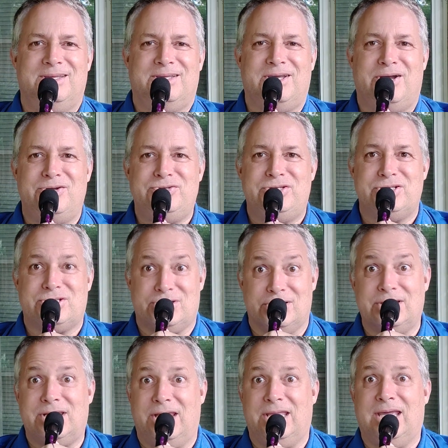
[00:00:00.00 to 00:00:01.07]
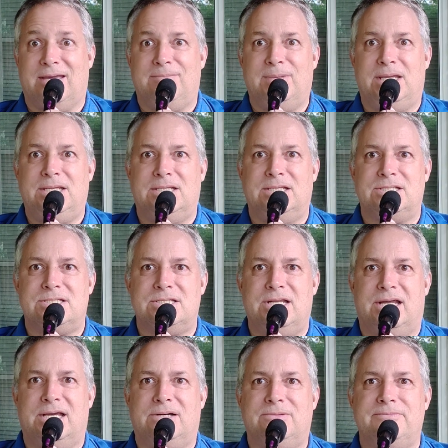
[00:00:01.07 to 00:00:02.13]
coach is looking at maintenance
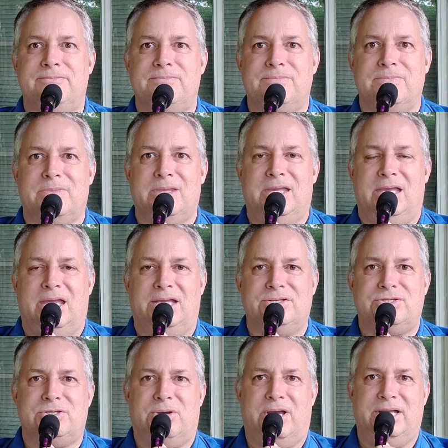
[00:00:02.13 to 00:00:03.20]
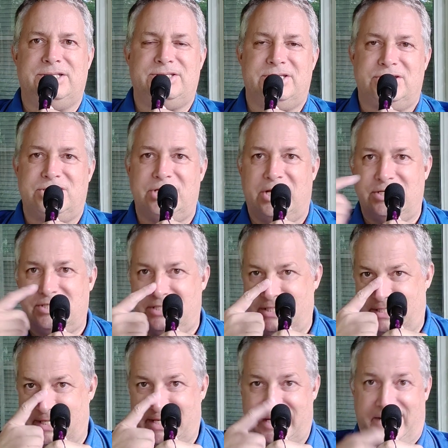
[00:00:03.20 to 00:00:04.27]
now, and so I had suggested
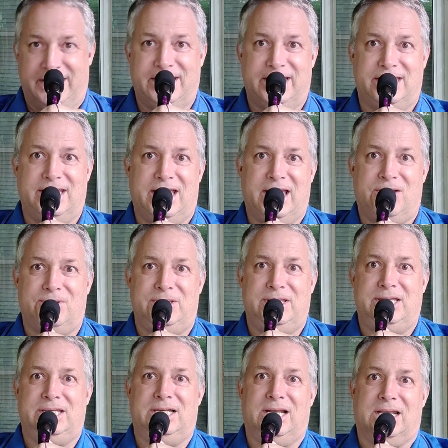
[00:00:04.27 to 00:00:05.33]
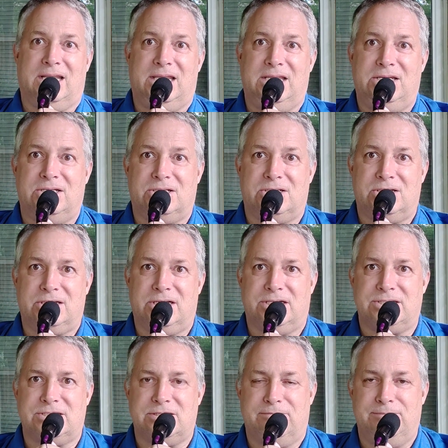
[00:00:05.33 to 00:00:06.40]
that I can now eat leaner
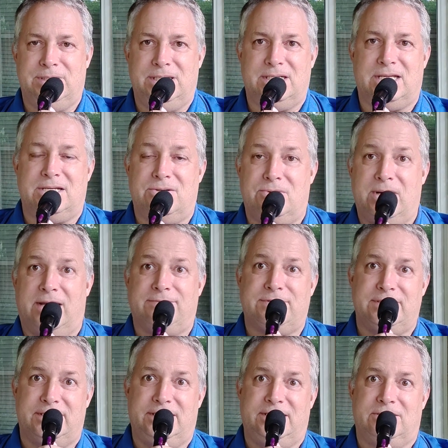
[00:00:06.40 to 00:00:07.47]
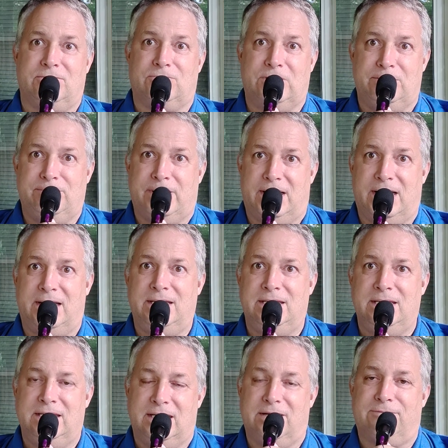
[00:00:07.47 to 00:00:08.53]
cuts of meat. I don't have to eat ribeye
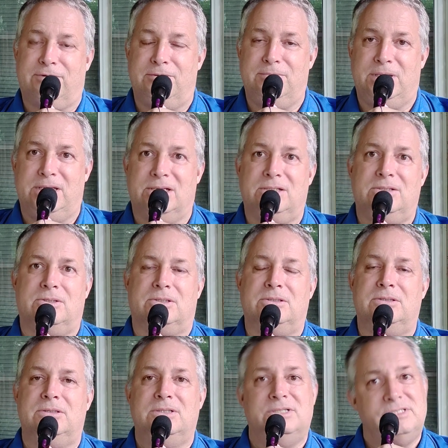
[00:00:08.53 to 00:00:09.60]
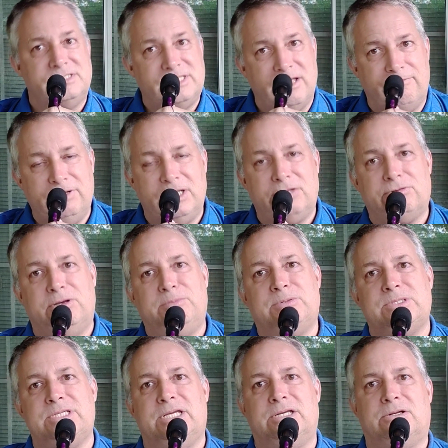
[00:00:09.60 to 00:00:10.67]
every meal, or
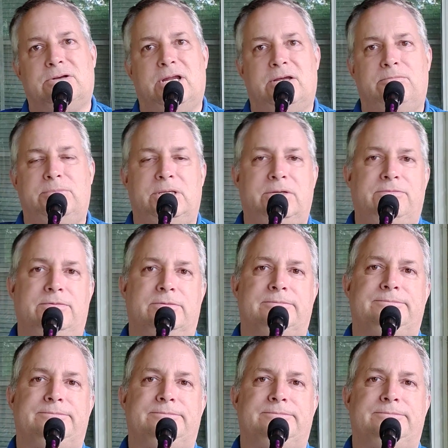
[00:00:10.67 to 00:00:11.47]
73% ground beef.